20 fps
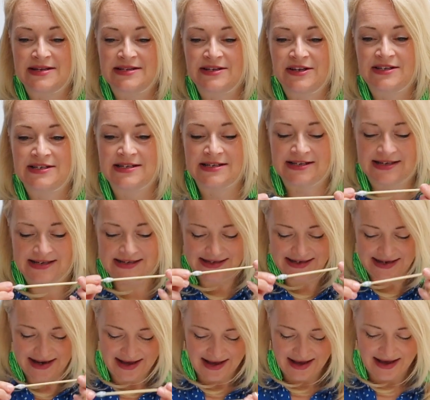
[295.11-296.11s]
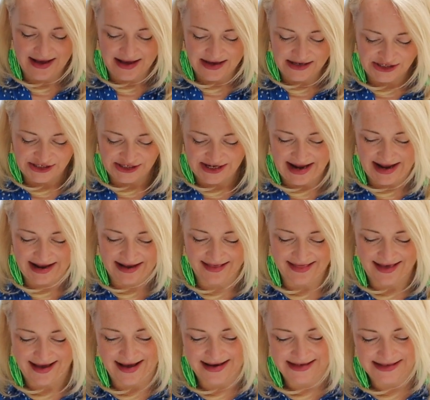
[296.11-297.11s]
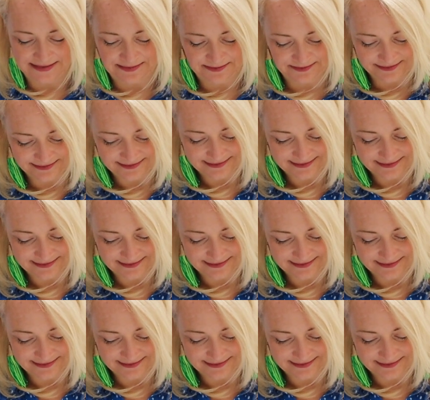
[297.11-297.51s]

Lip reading: It's good to just check that.